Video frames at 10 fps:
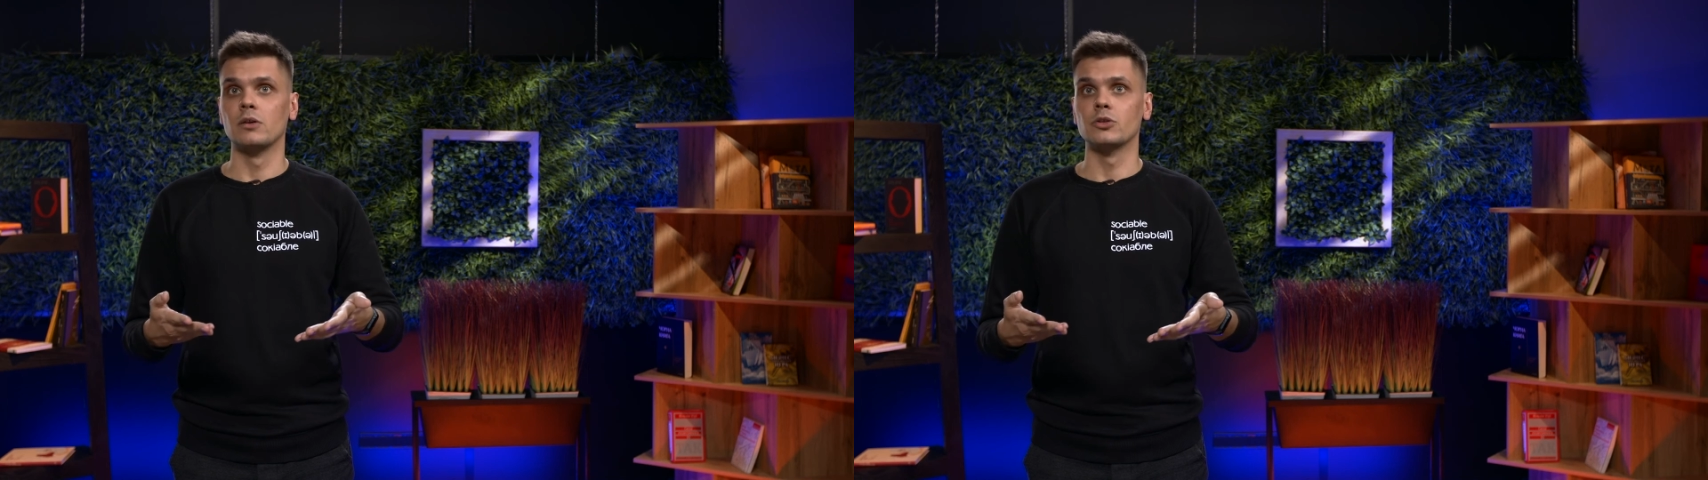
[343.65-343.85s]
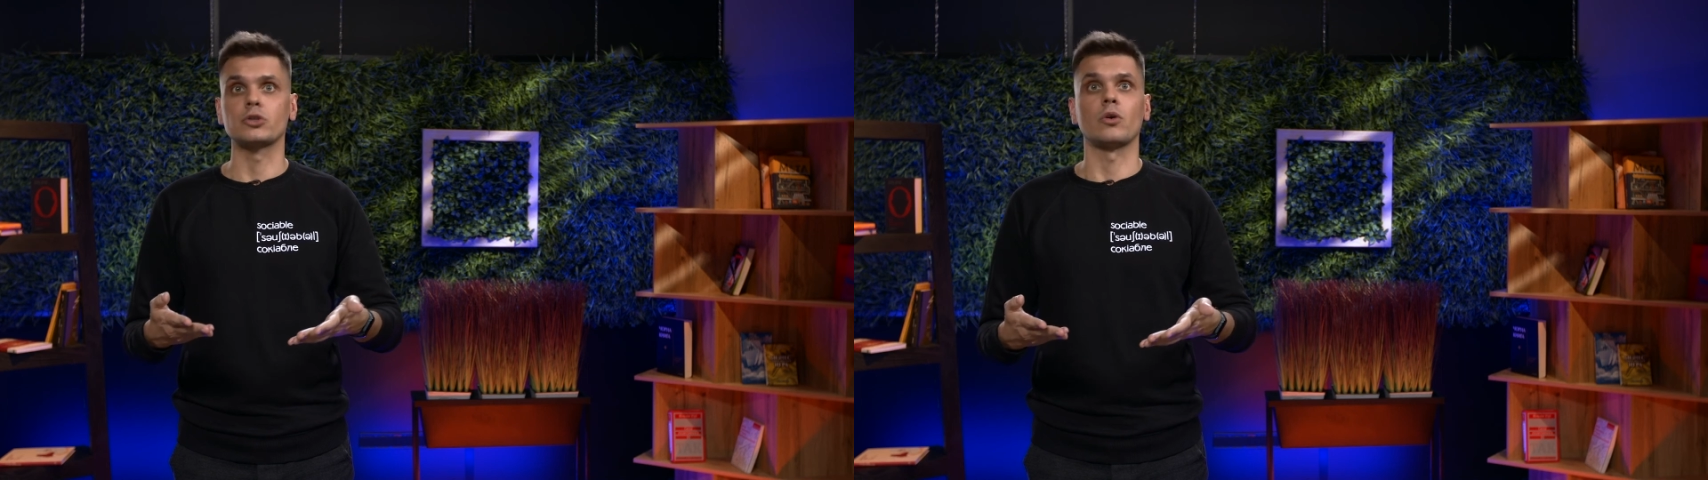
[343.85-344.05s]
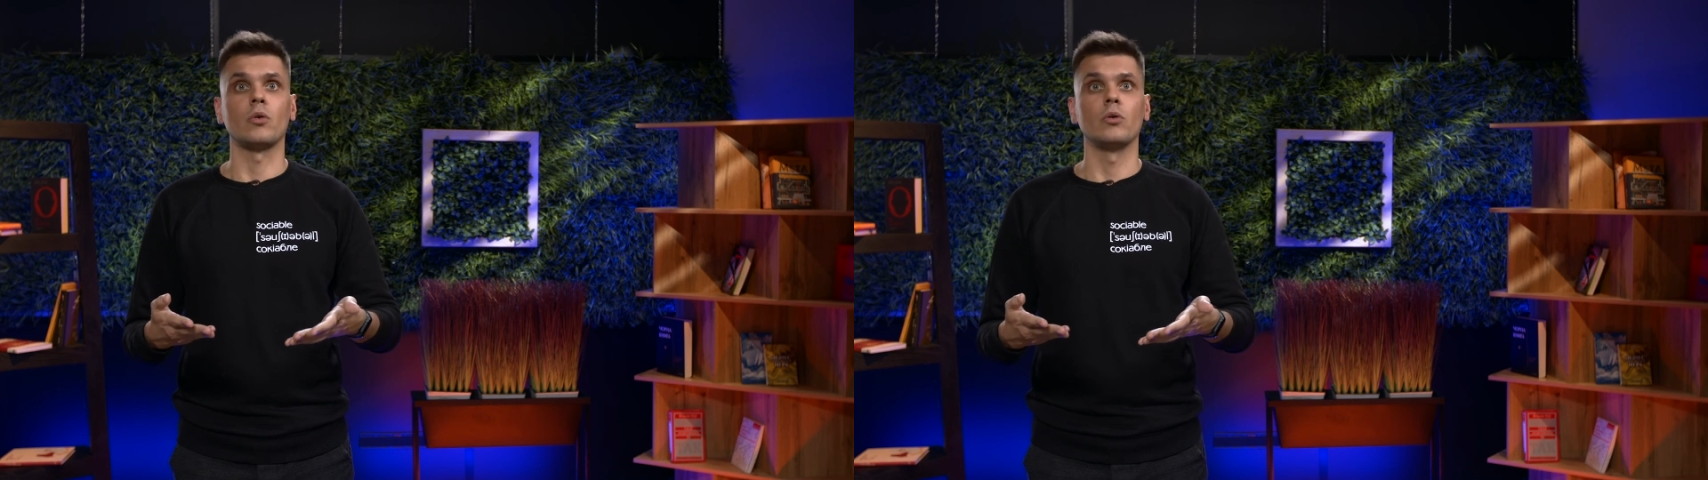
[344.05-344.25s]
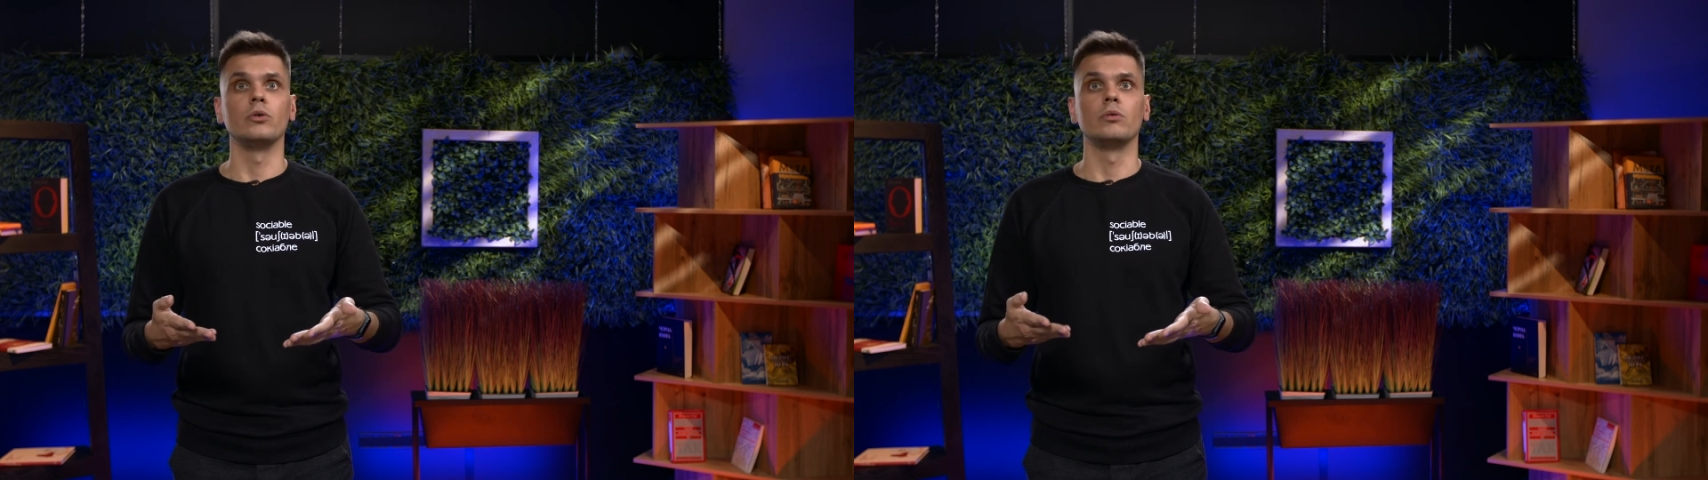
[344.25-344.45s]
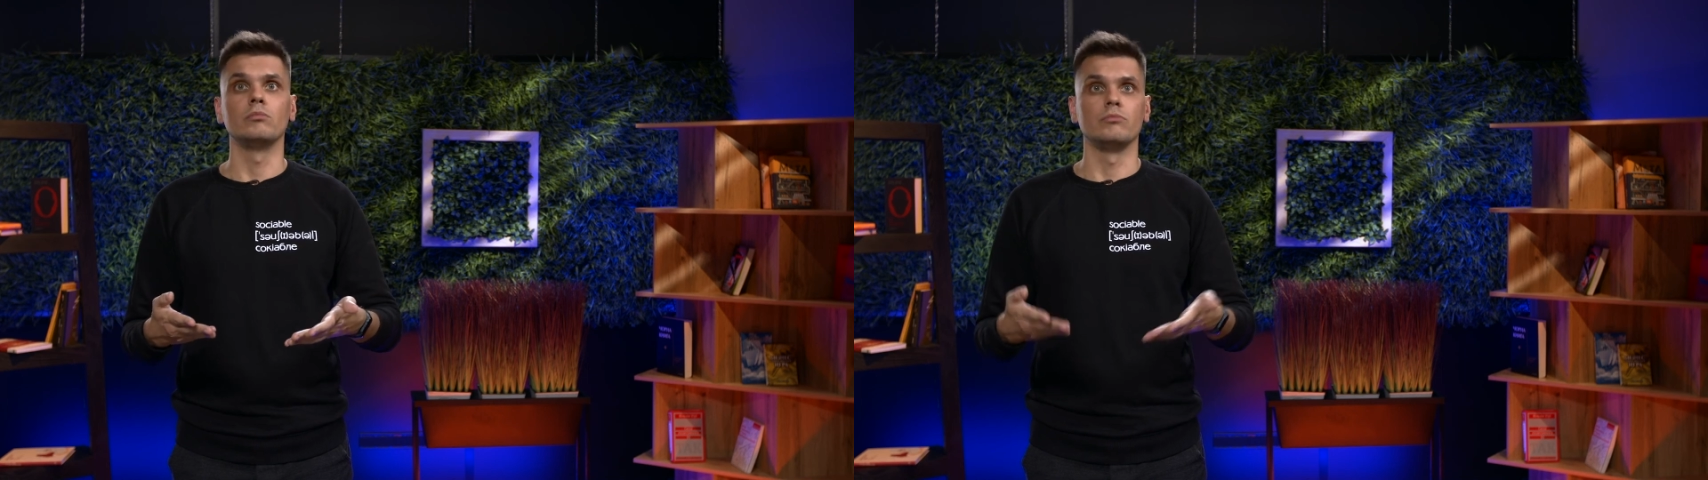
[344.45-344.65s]
so
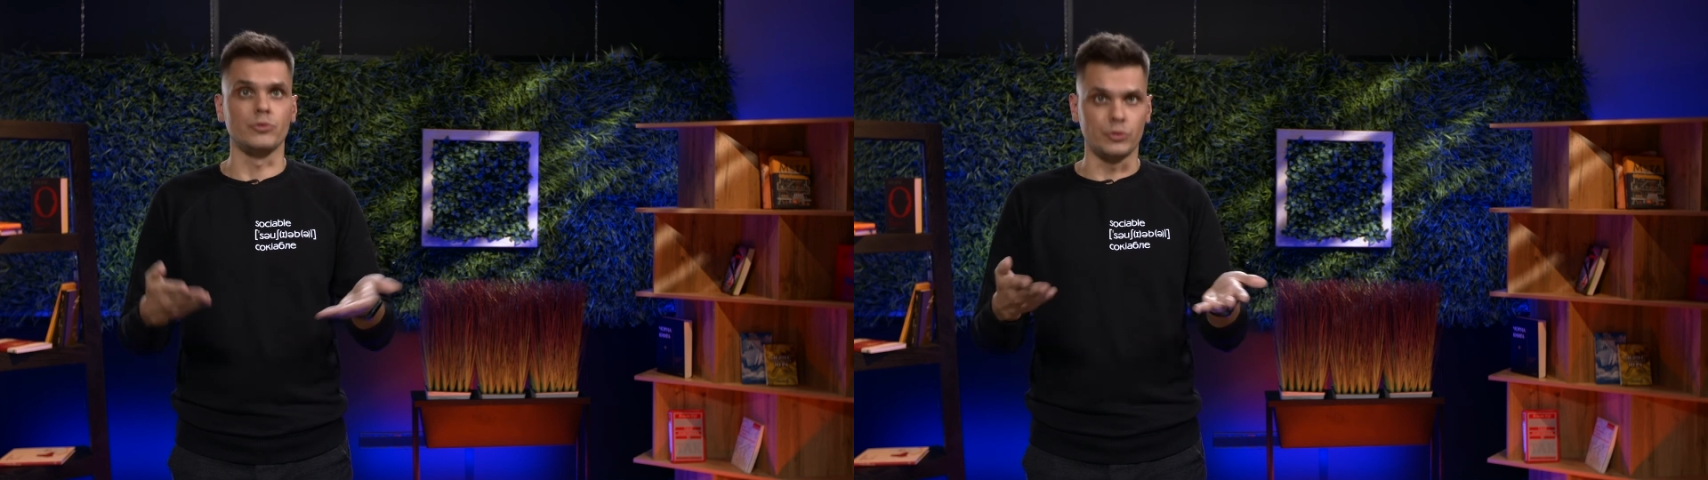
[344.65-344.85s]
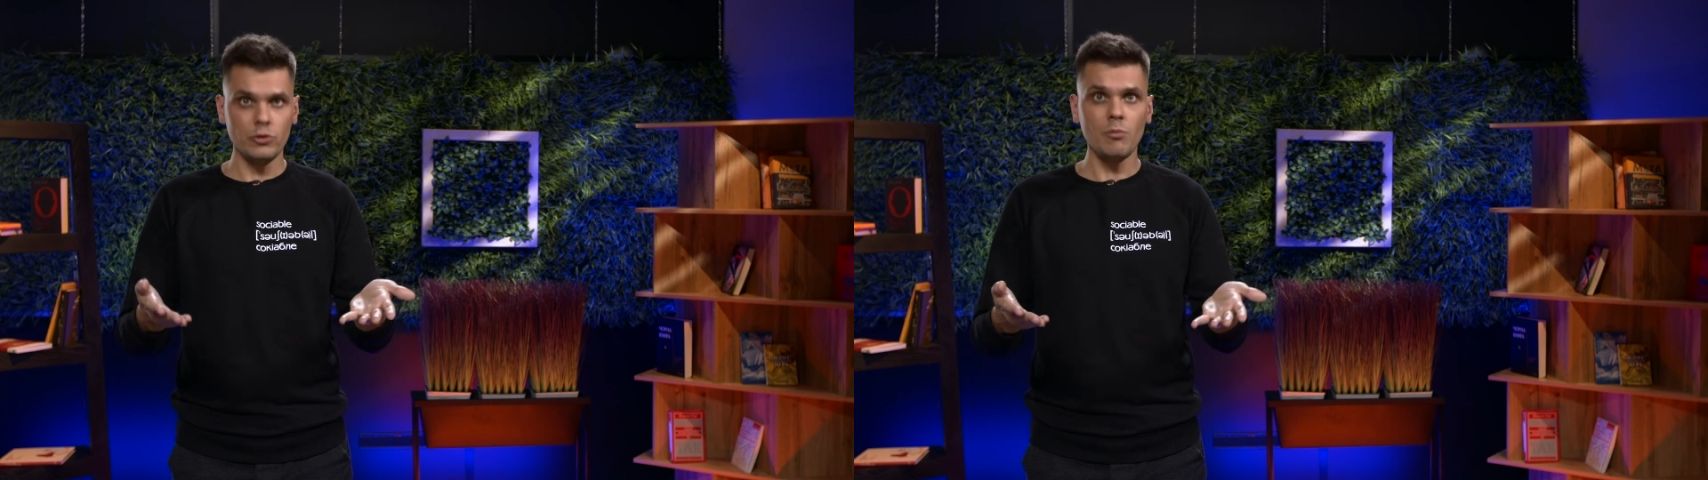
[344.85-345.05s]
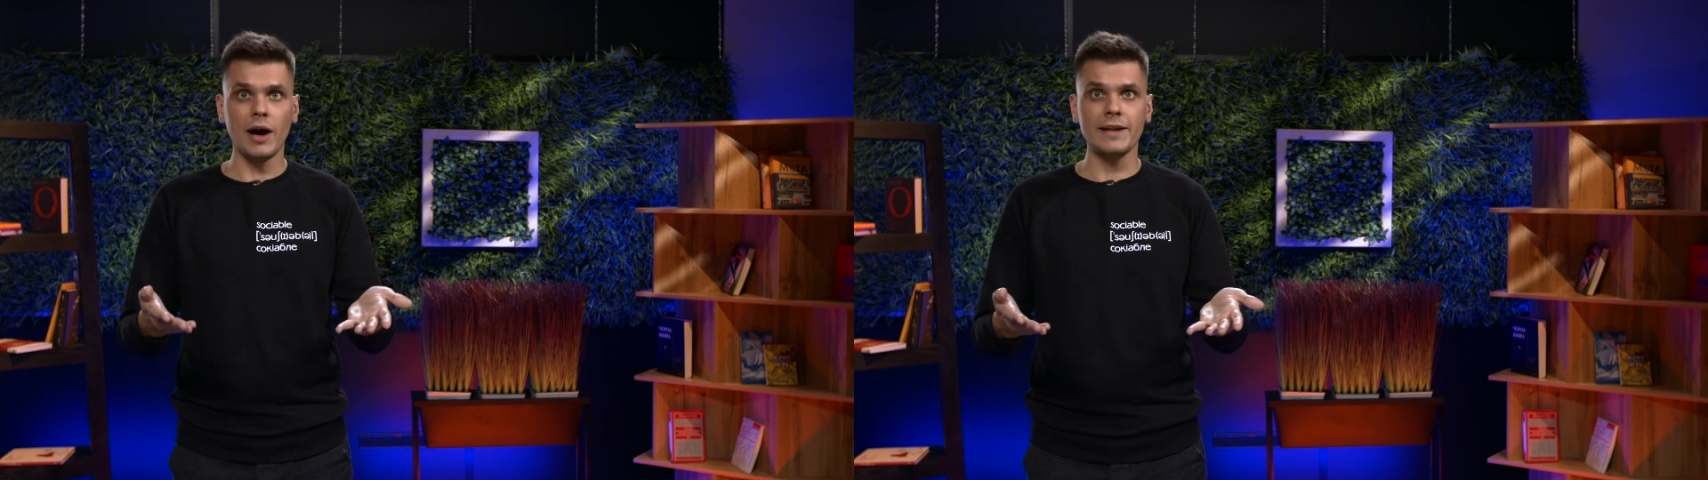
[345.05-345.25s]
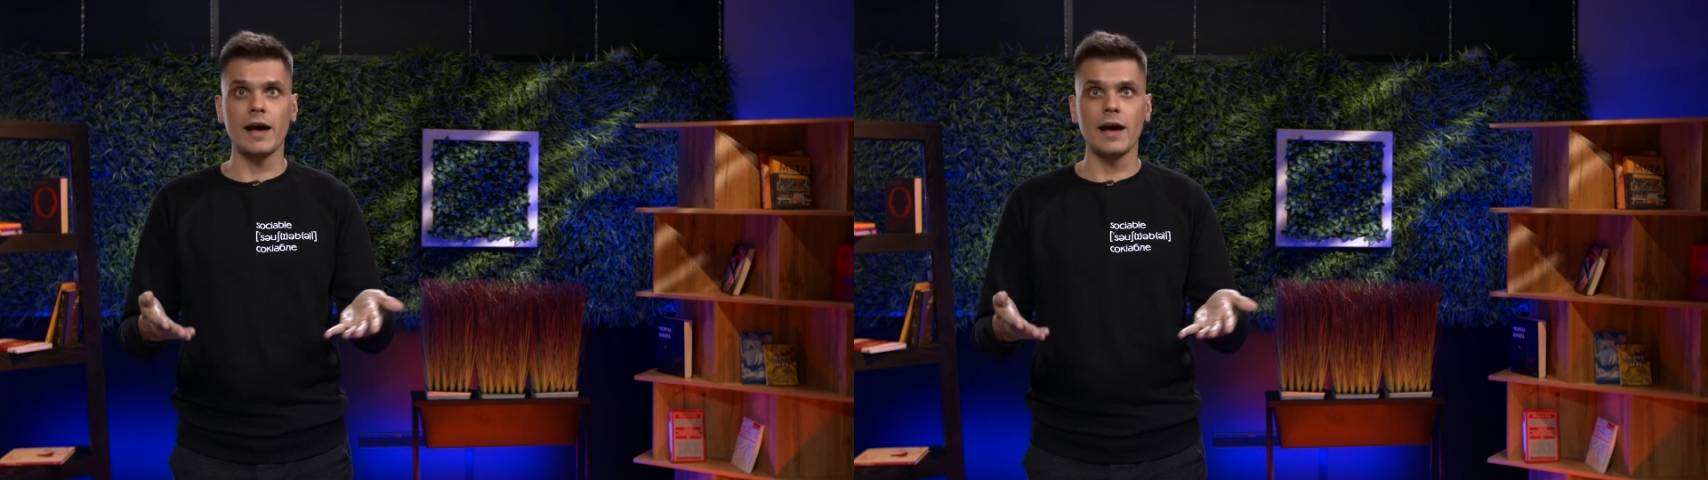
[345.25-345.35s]
you might